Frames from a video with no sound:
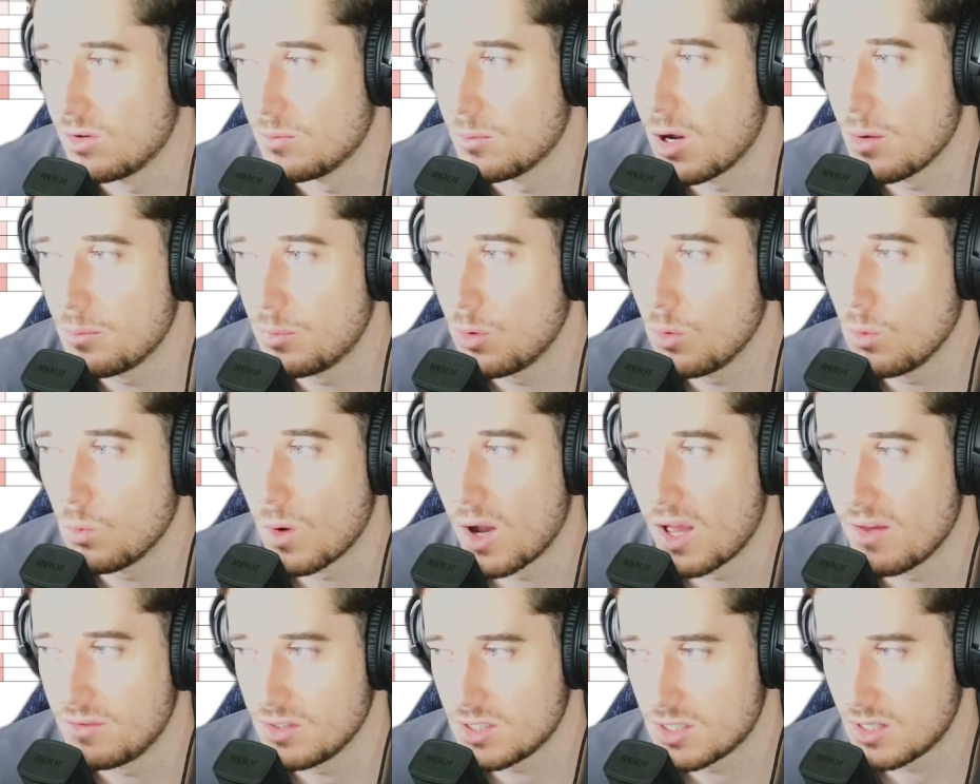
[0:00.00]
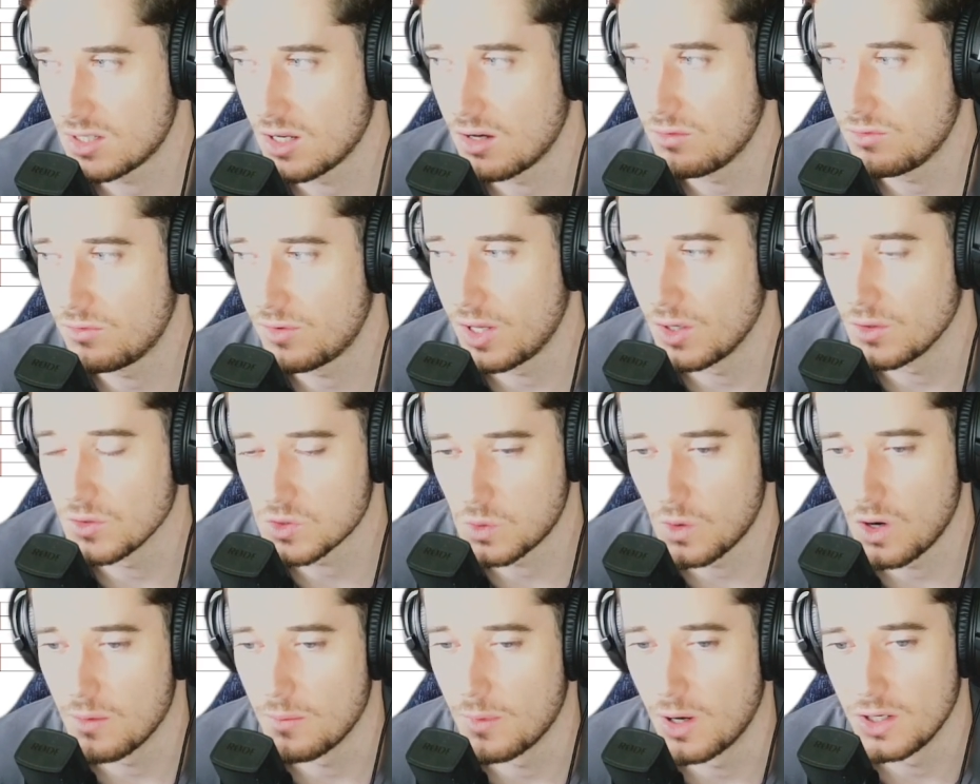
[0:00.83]
I might put waiver stuff
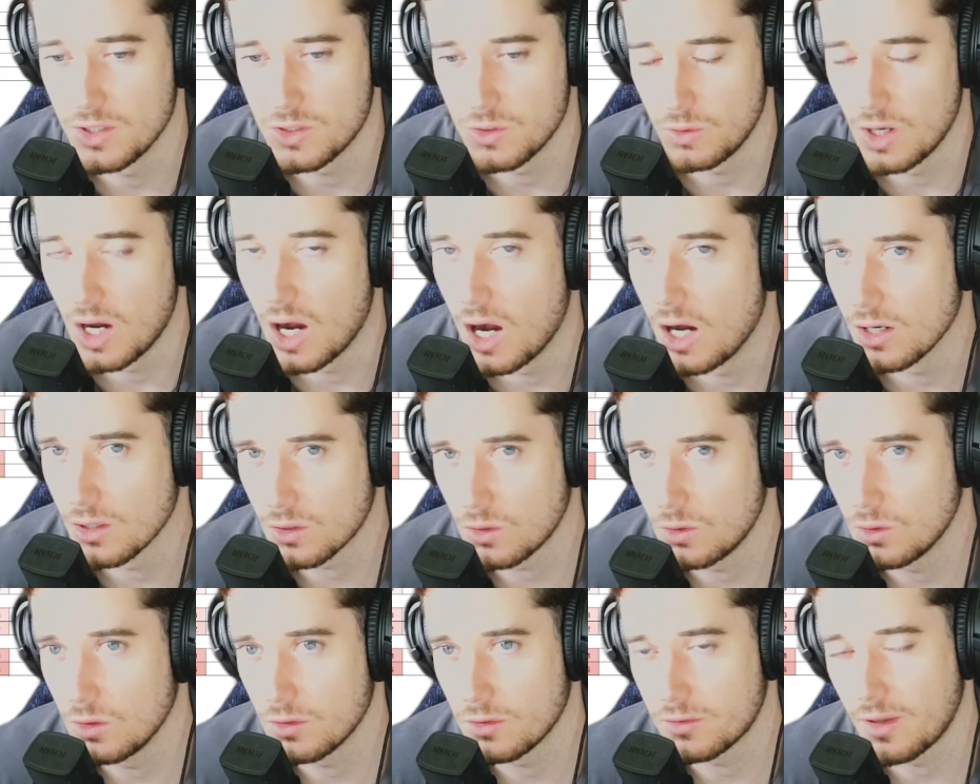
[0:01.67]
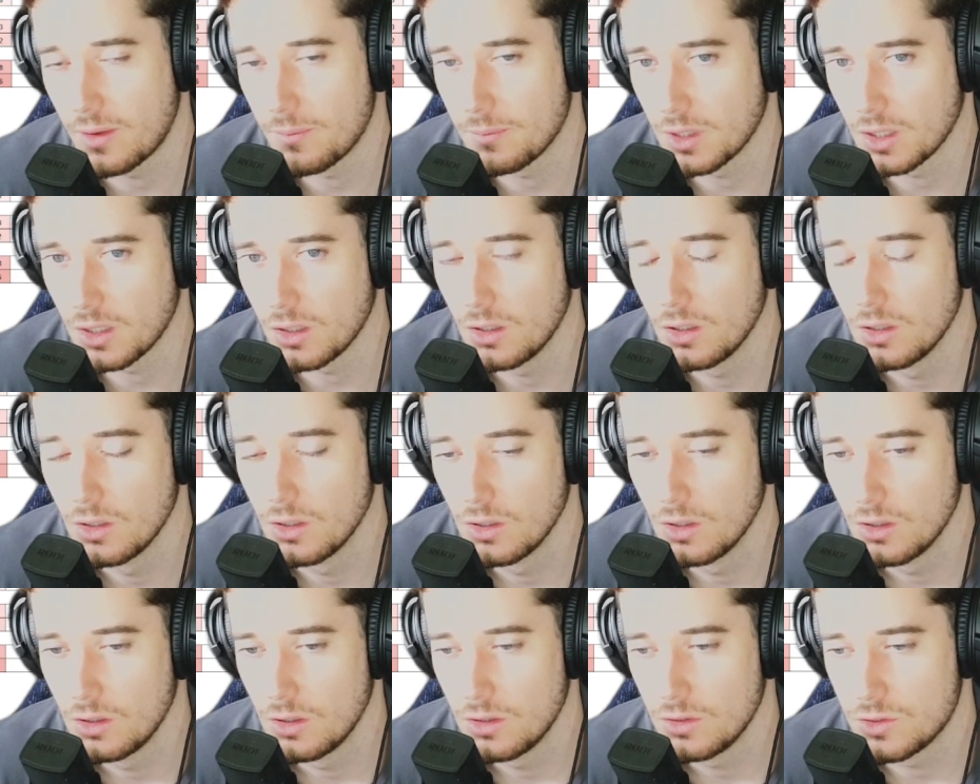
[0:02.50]
elsewhere. I might do an article or something,
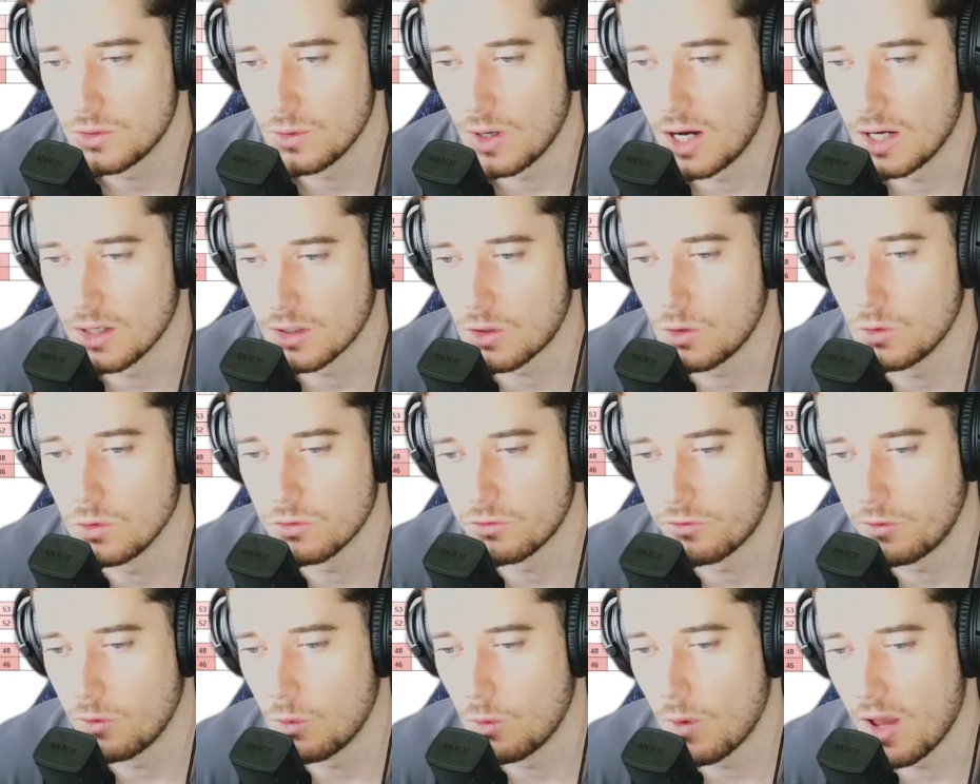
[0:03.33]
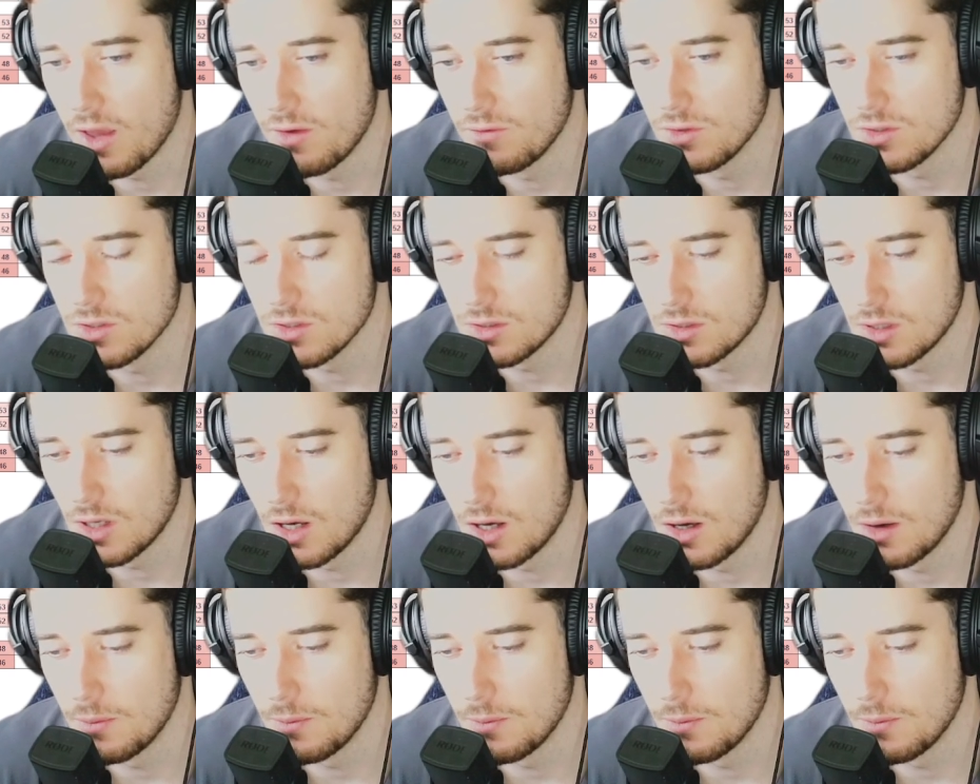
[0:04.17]
do articles for waivers,